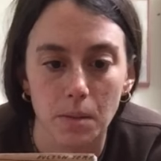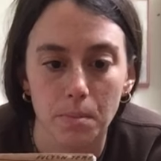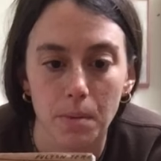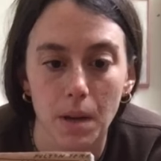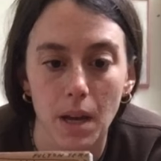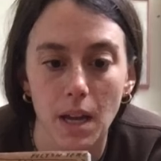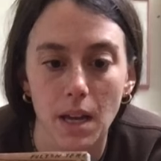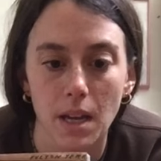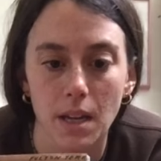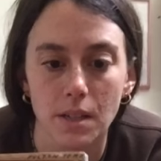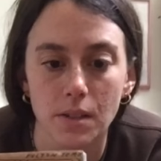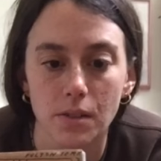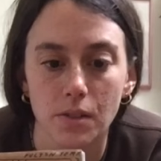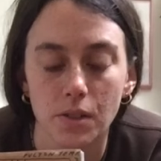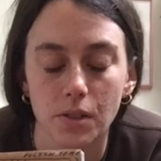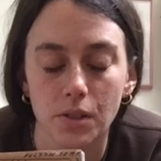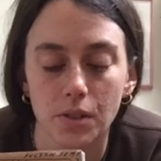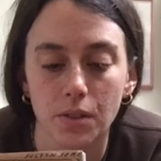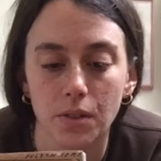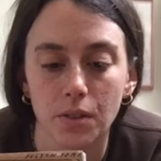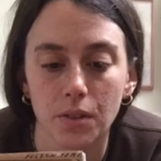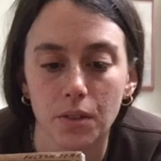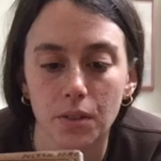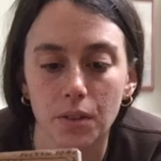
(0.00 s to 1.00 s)

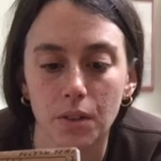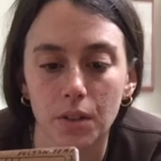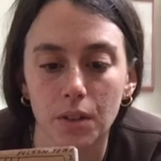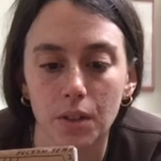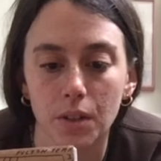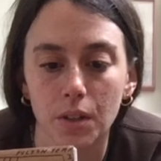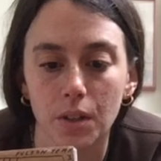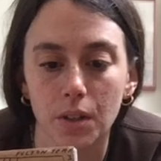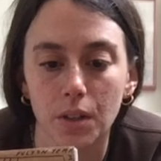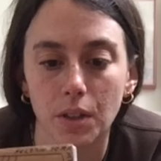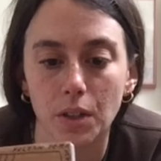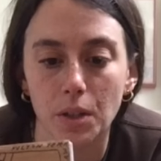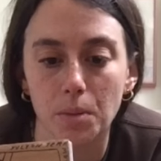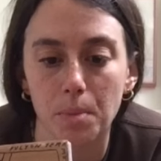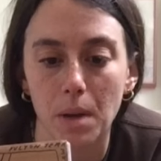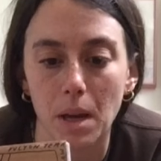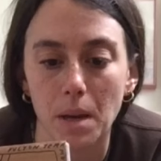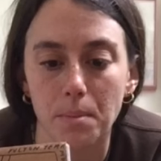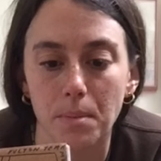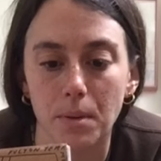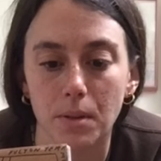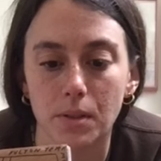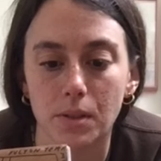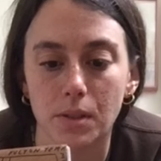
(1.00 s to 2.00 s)

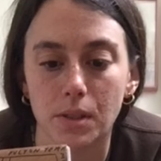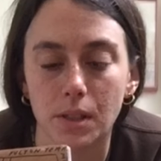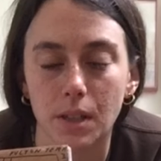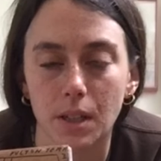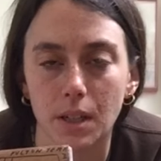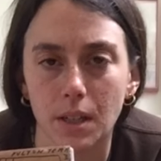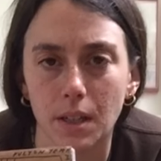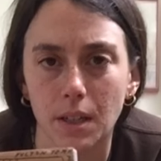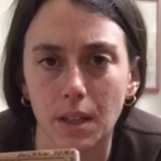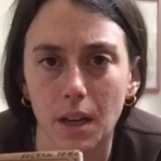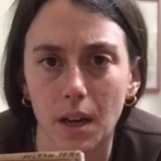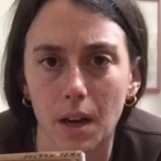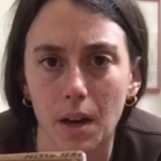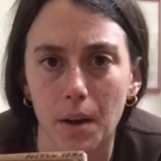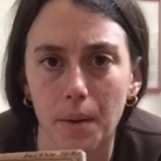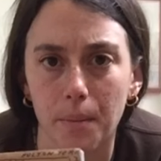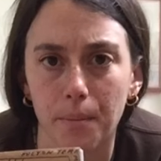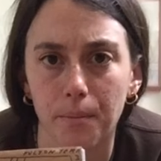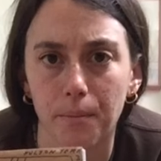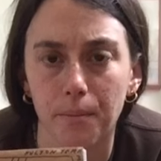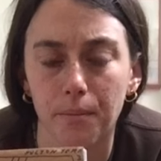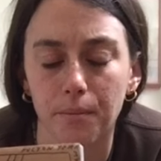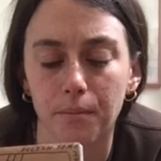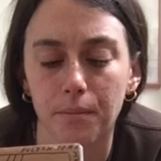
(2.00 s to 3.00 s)
paper is going to
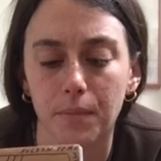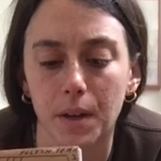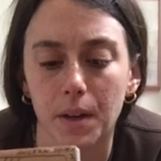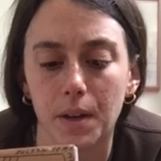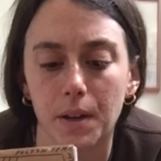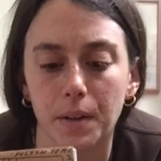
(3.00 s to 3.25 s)
come